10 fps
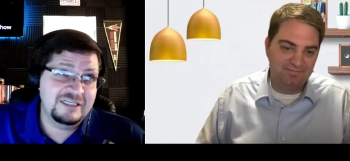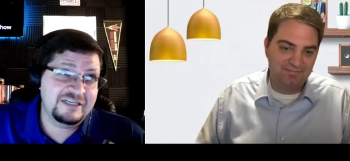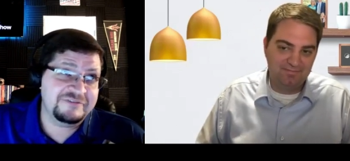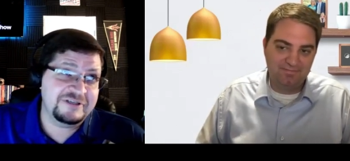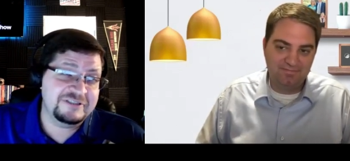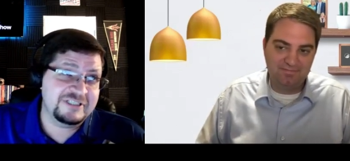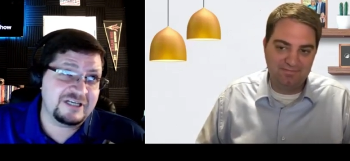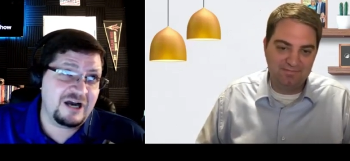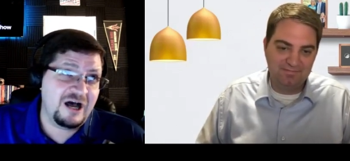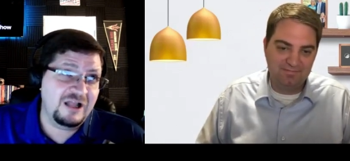Speaker 1: if there's a
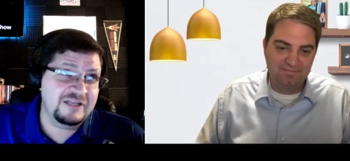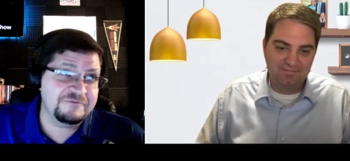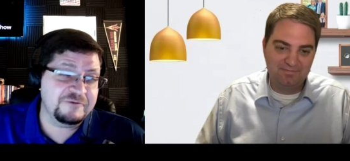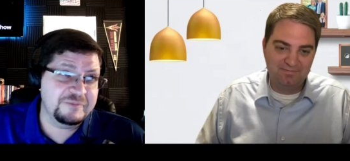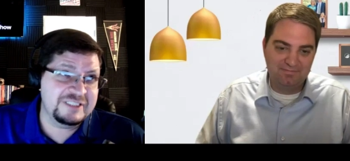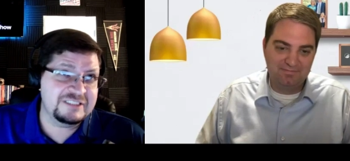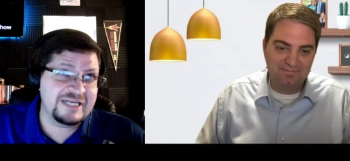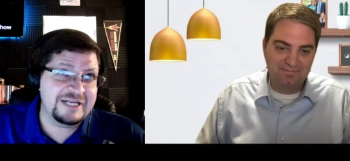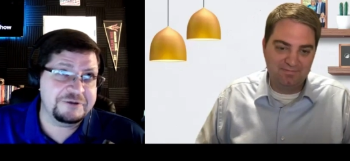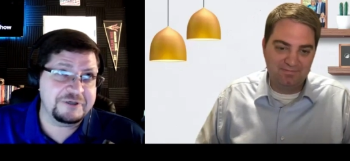calling from
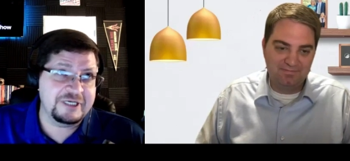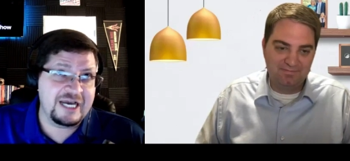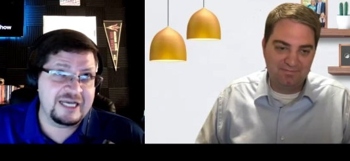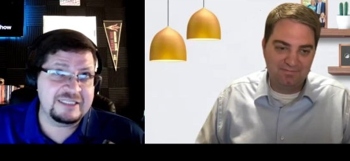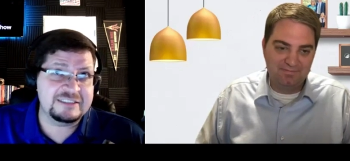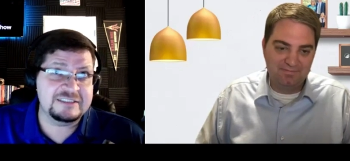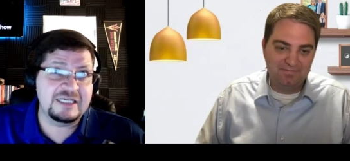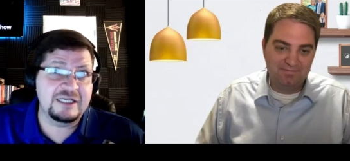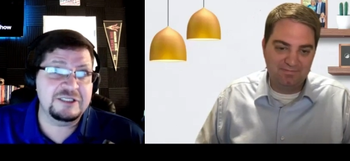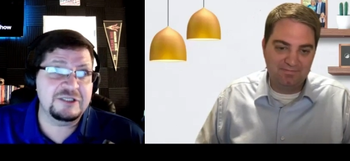inside your gut that's
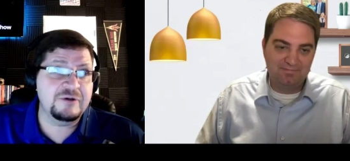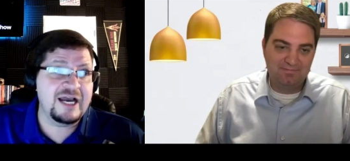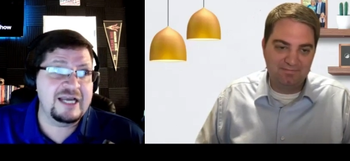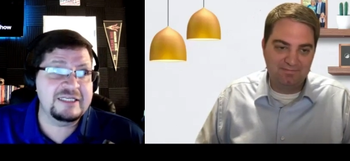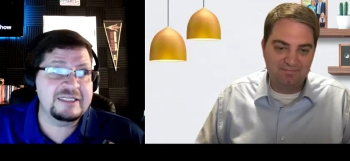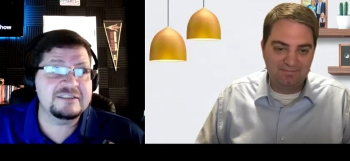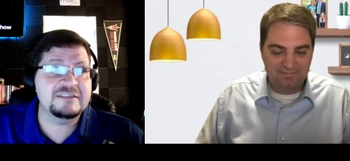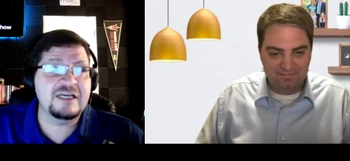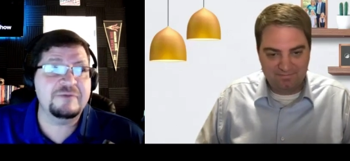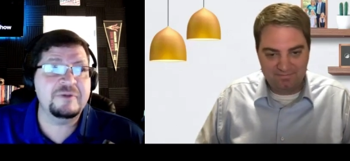telling you I need to
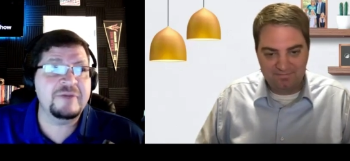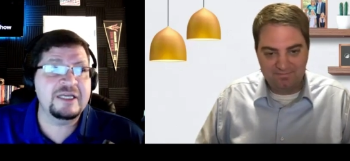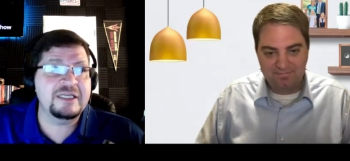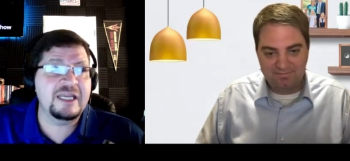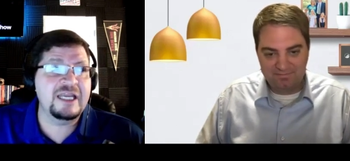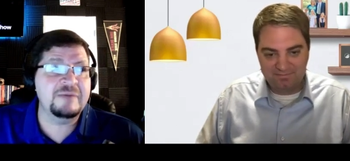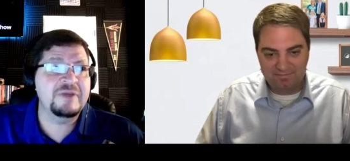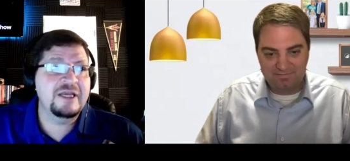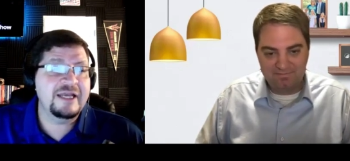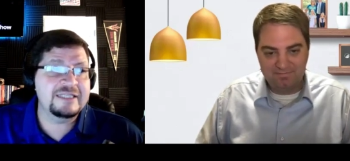step up my game
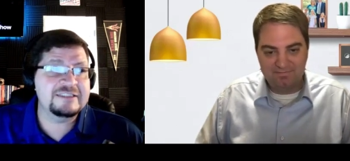and